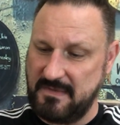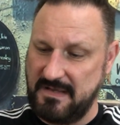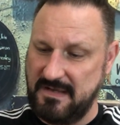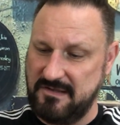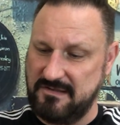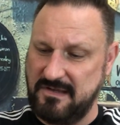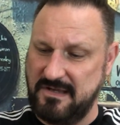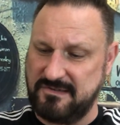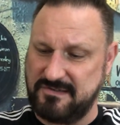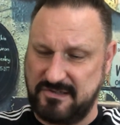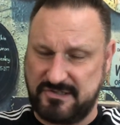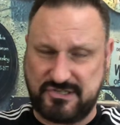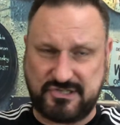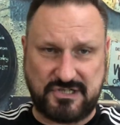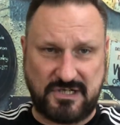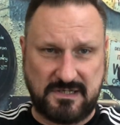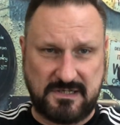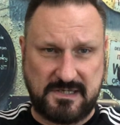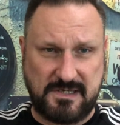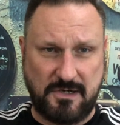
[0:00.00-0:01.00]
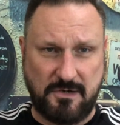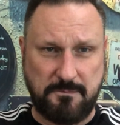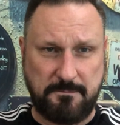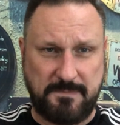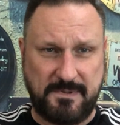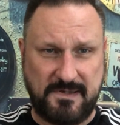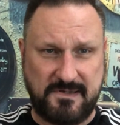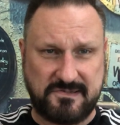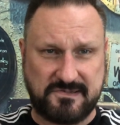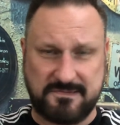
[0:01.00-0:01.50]
It's a chunky
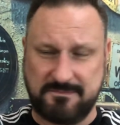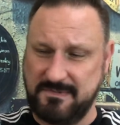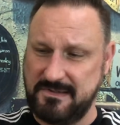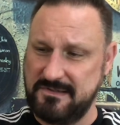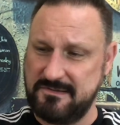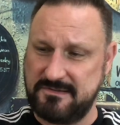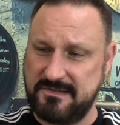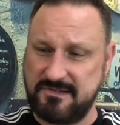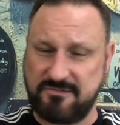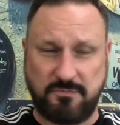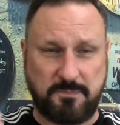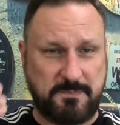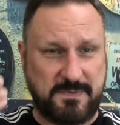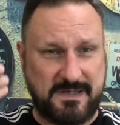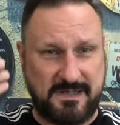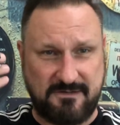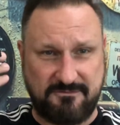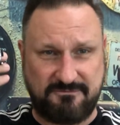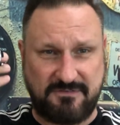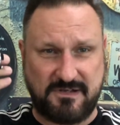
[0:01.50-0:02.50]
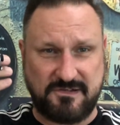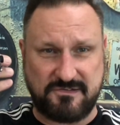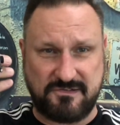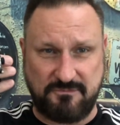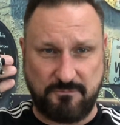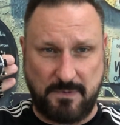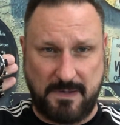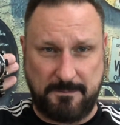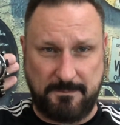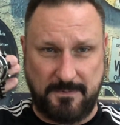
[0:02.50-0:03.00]
old beast. I mean, this would be an
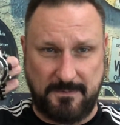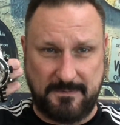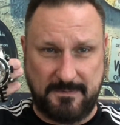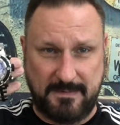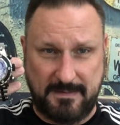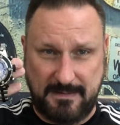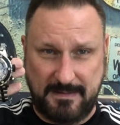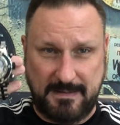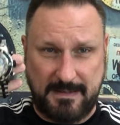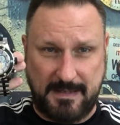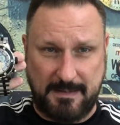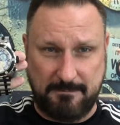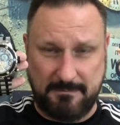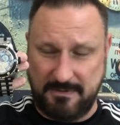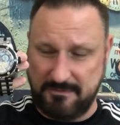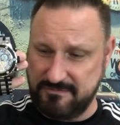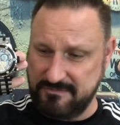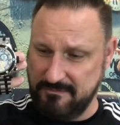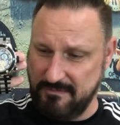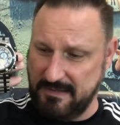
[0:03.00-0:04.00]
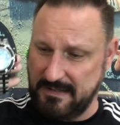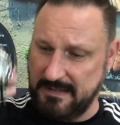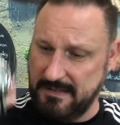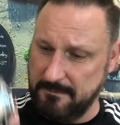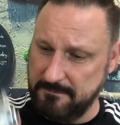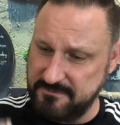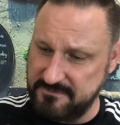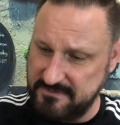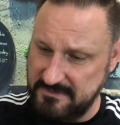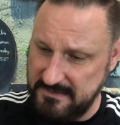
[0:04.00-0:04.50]
offensive weapon in most
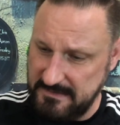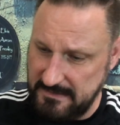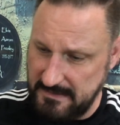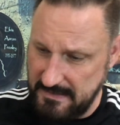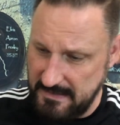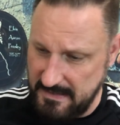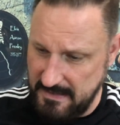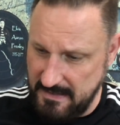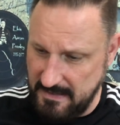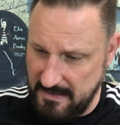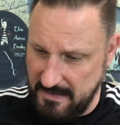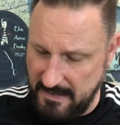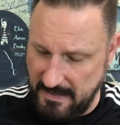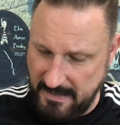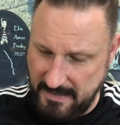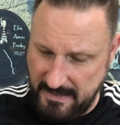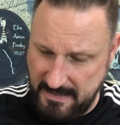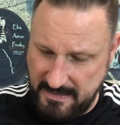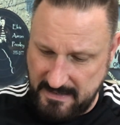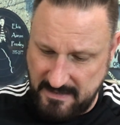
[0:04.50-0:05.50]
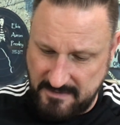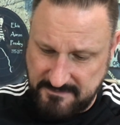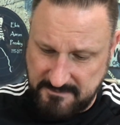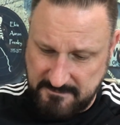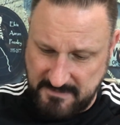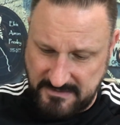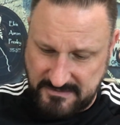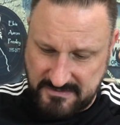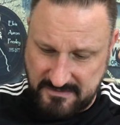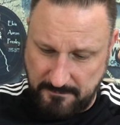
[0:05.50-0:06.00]
nightclubs. As I
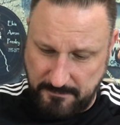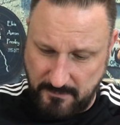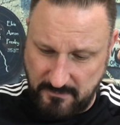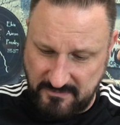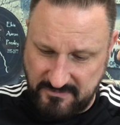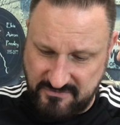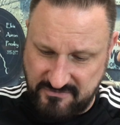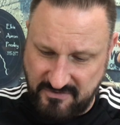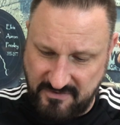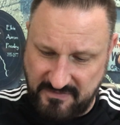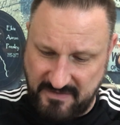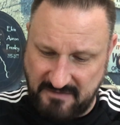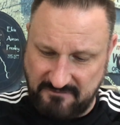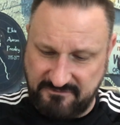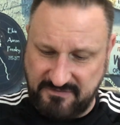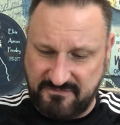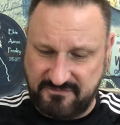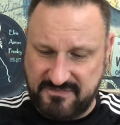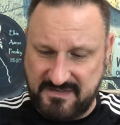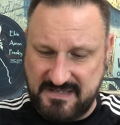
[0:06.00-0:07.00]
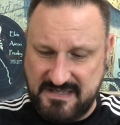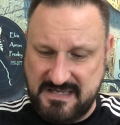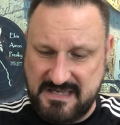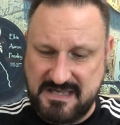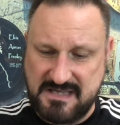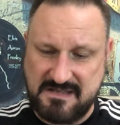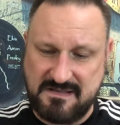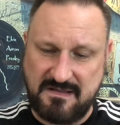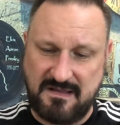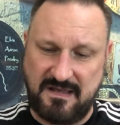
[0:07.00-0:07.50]
mentioned, I bought this in
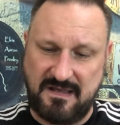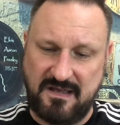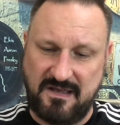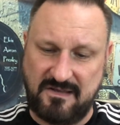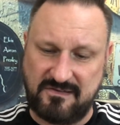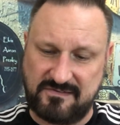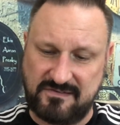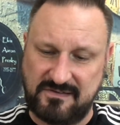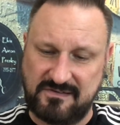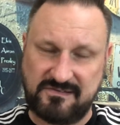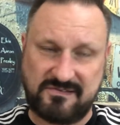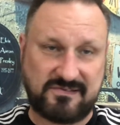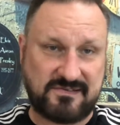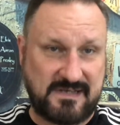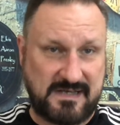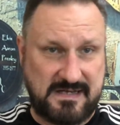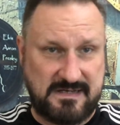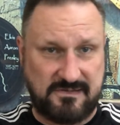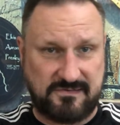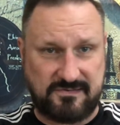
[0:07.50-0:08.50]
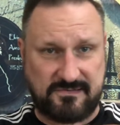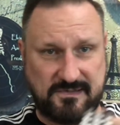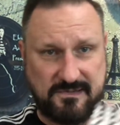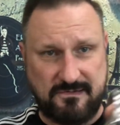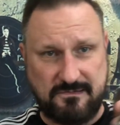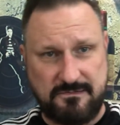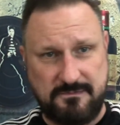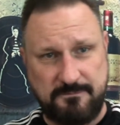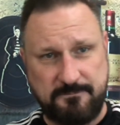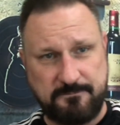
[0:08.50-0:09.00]
2015. It's a stainless
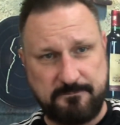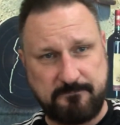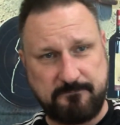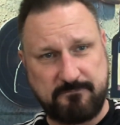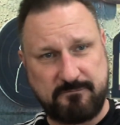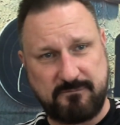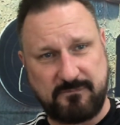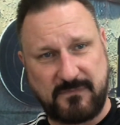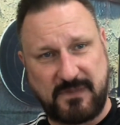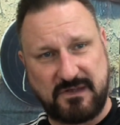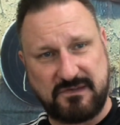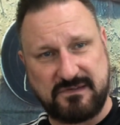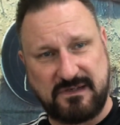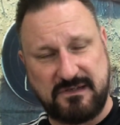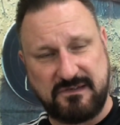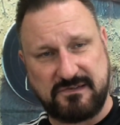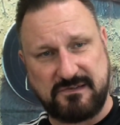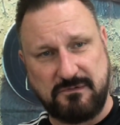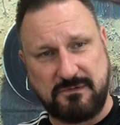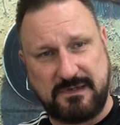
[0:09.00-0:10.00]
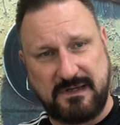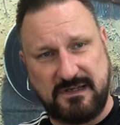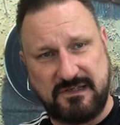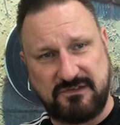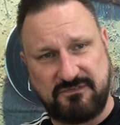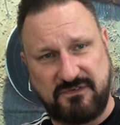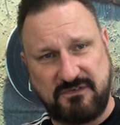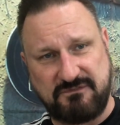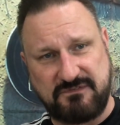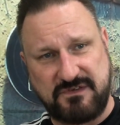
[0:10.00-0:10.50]
steel
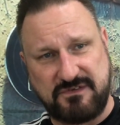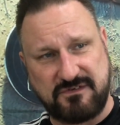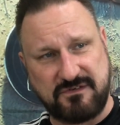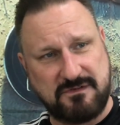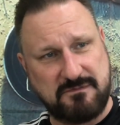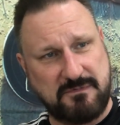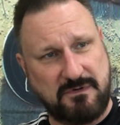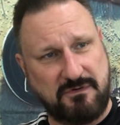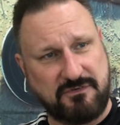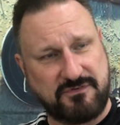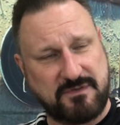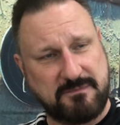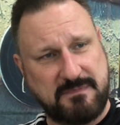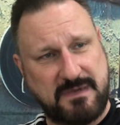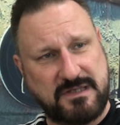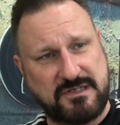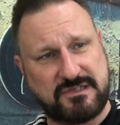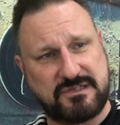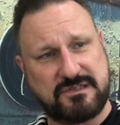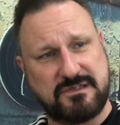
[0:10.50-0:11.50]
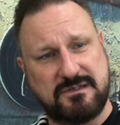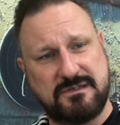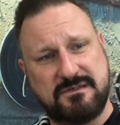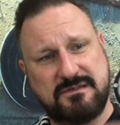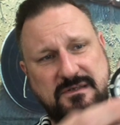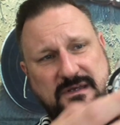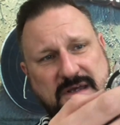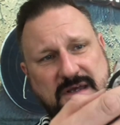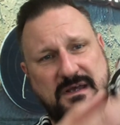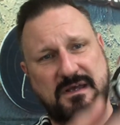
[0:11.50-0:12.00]
case, 52 mils. As I
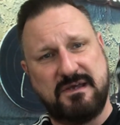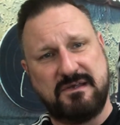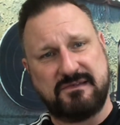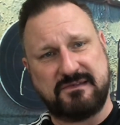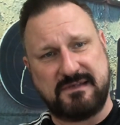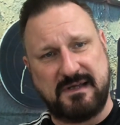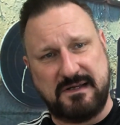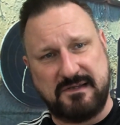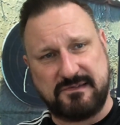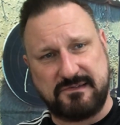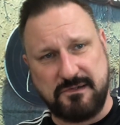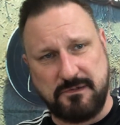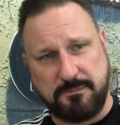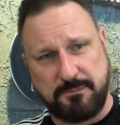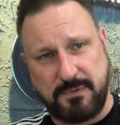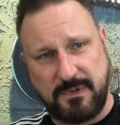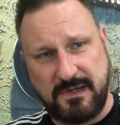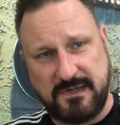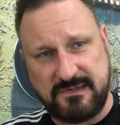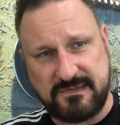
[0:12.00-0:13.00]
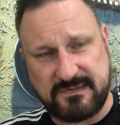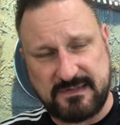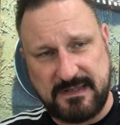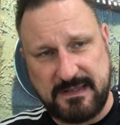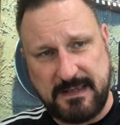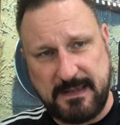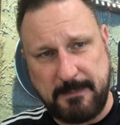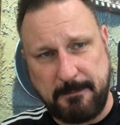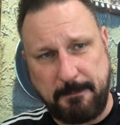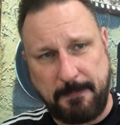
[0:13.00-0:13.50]
mentioned, stainless steel
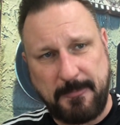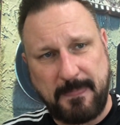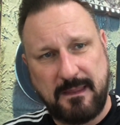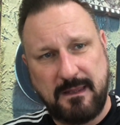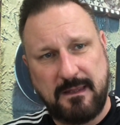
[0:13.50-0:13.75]
bracelet.